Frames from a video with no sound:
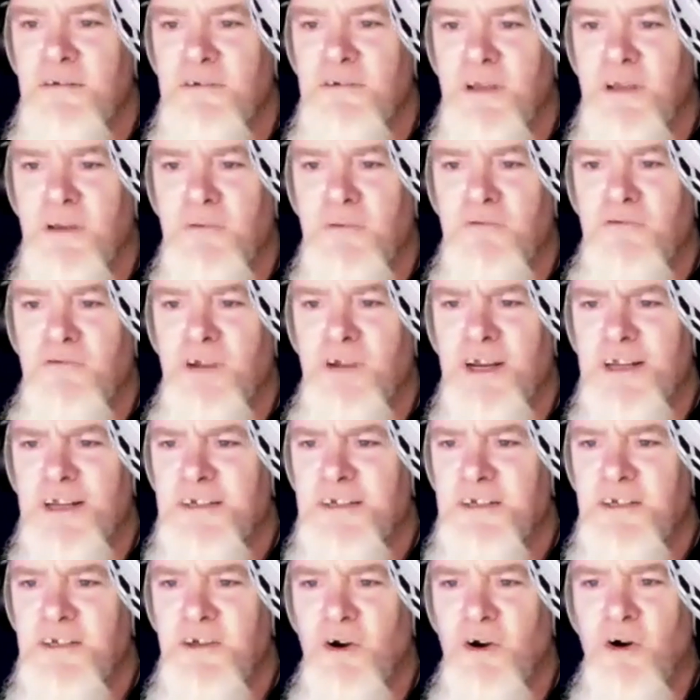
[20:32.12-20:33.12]
Sound
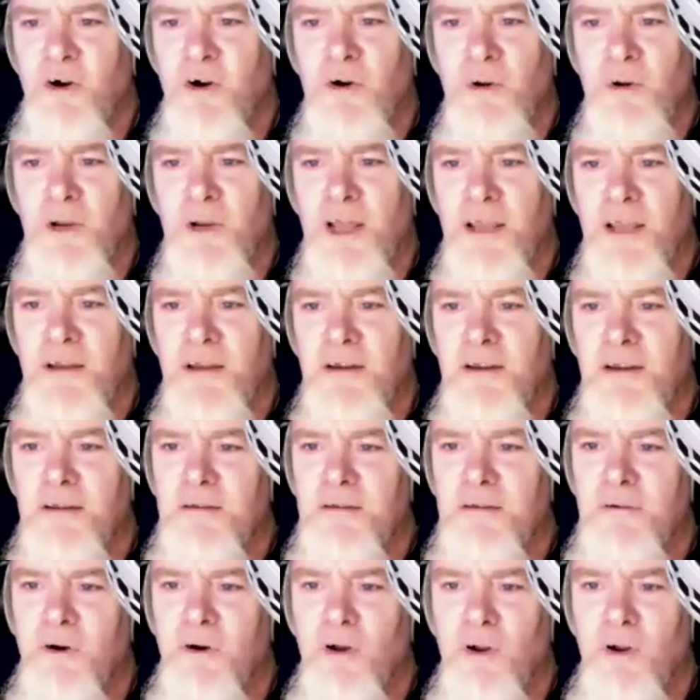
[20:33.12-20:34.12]
Radix, is it? Autoline
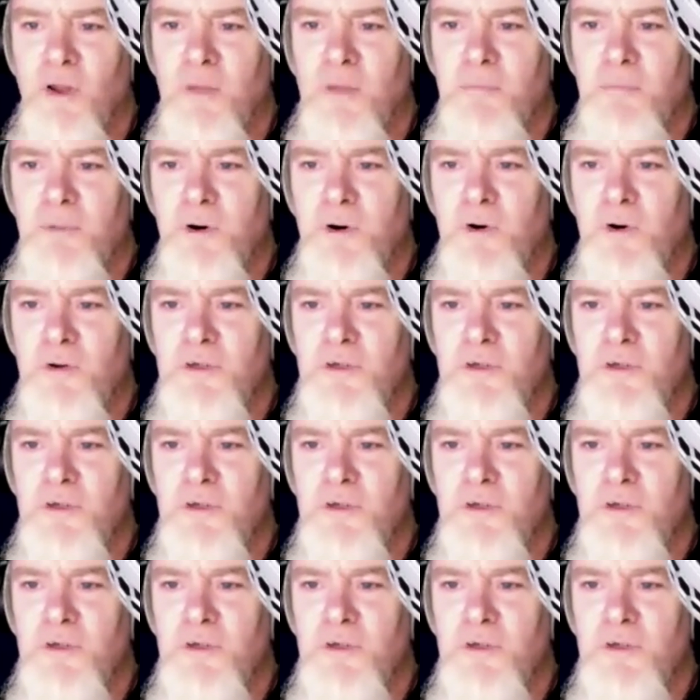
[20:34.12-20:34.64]
Post.